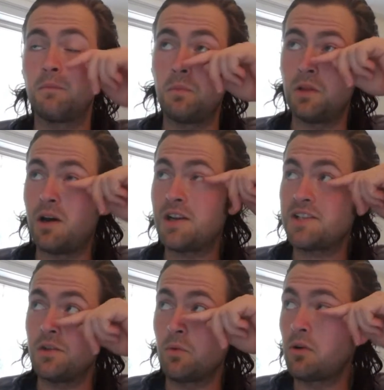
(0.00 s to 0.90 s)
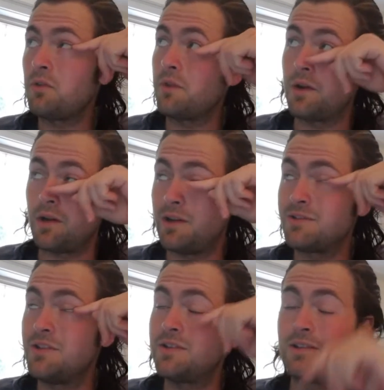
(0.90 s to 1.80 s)
loss in the world.
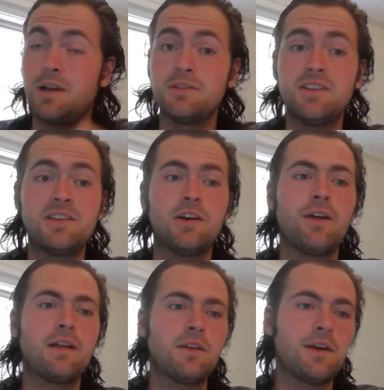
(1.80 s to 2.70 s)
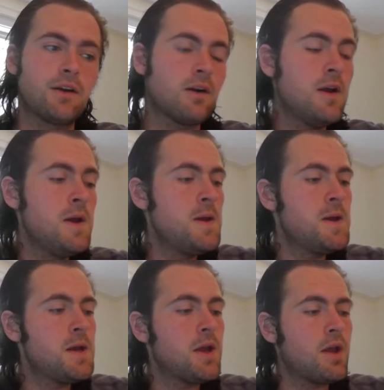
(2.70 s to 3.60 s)
No, I'll detail that later.
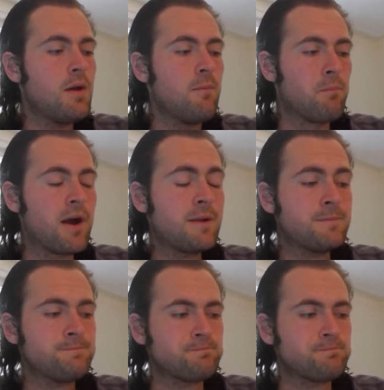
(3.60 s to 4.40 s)
But